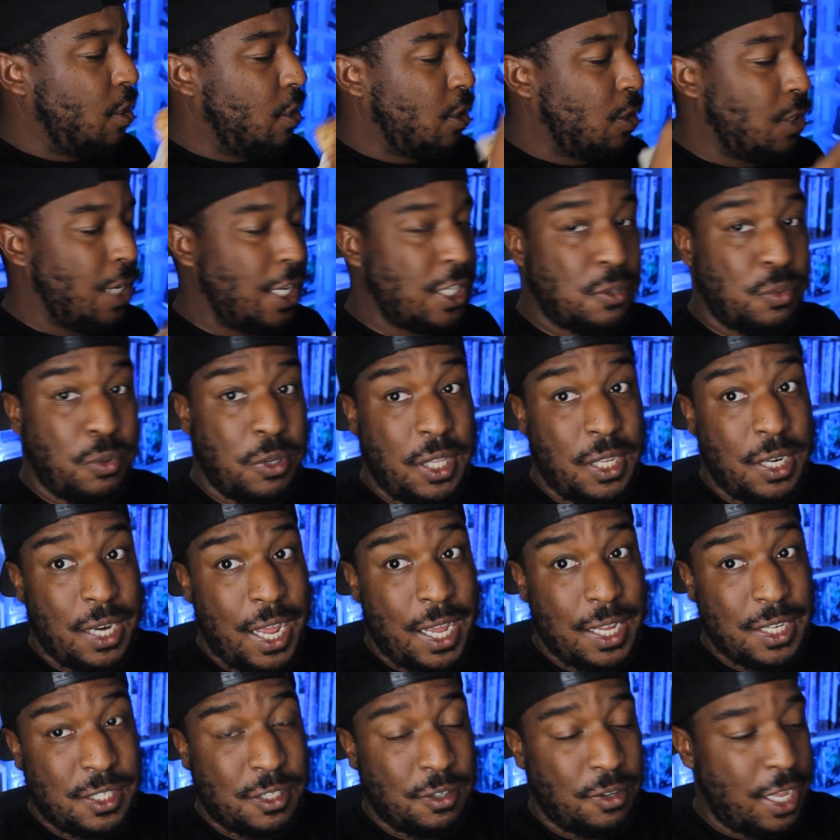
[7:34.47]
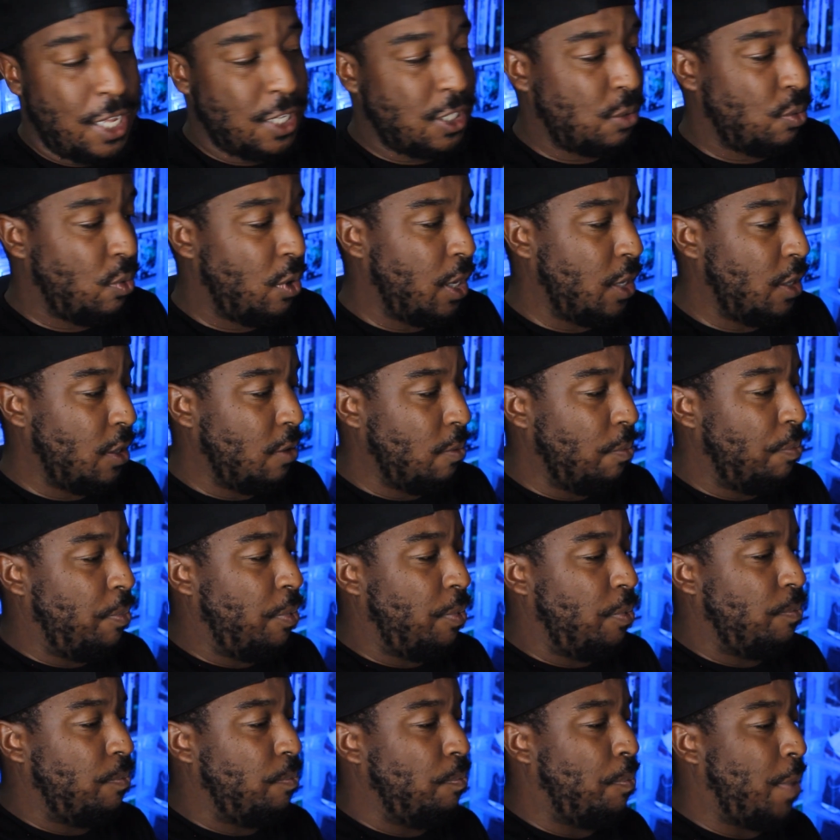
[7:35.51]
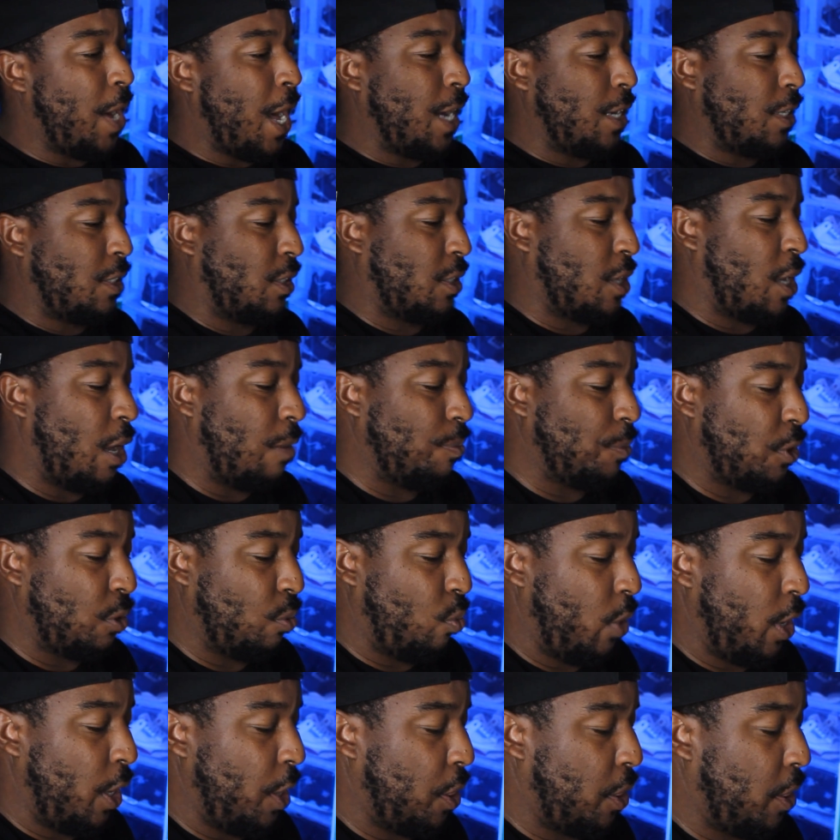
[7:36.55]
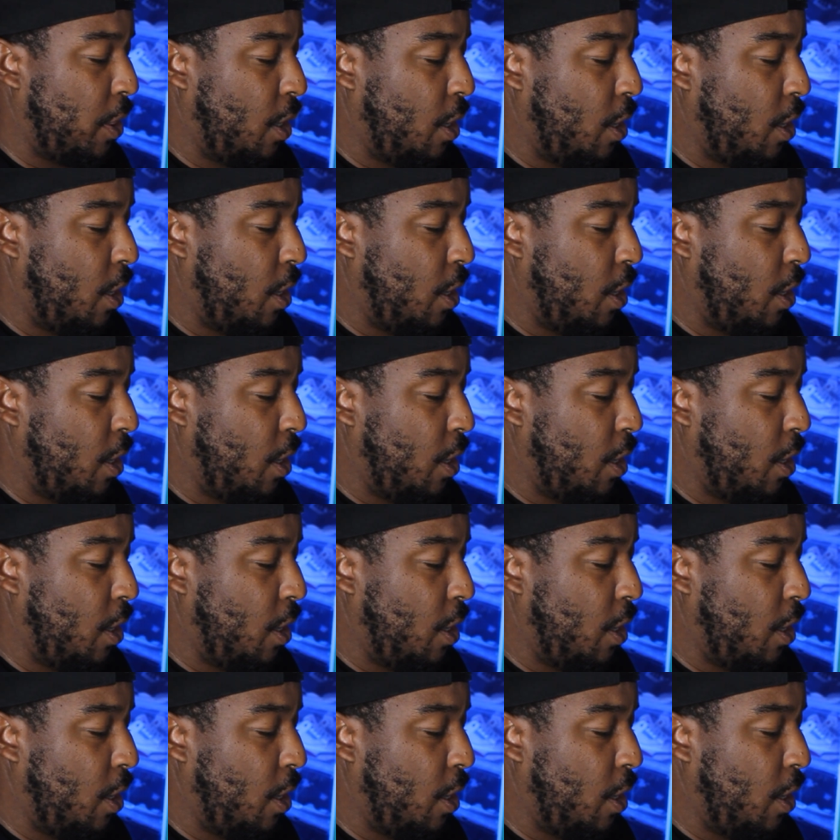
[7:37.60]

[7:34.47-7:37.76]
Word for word: So that's really nice. So that's what the box comes with.